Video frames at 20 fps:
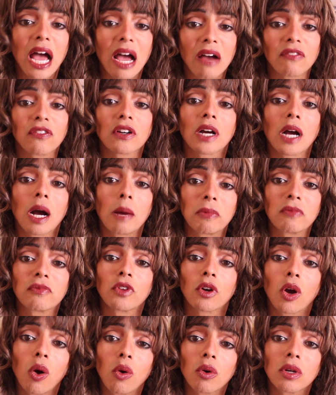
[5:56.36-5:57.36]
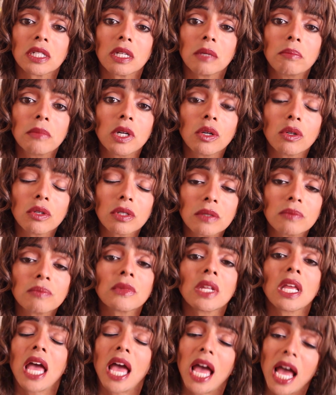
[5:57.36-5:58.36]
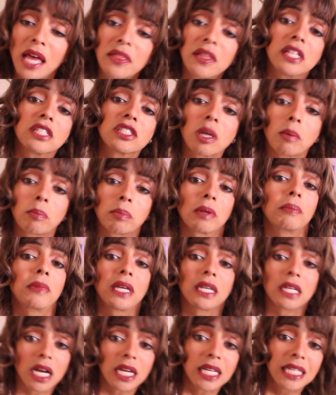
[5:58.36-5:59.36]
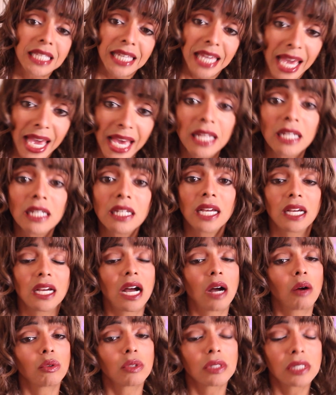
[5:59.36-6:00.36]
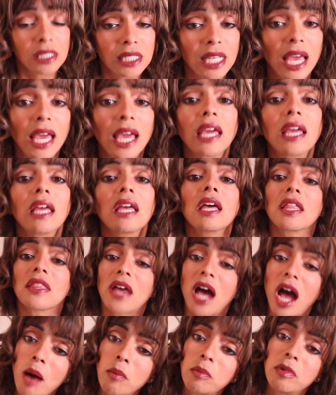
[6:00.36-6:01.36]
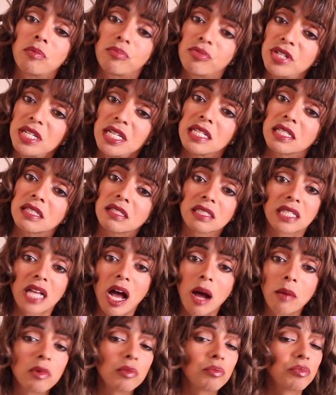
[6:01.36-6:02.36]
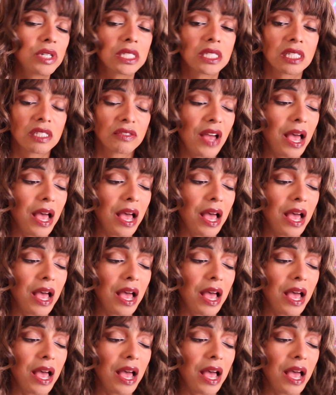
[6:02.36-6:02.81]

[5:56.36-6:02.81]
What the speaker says: half a cup of the coconut milk, and then supplement again, I will say, the almond breeze, because the almond breeze is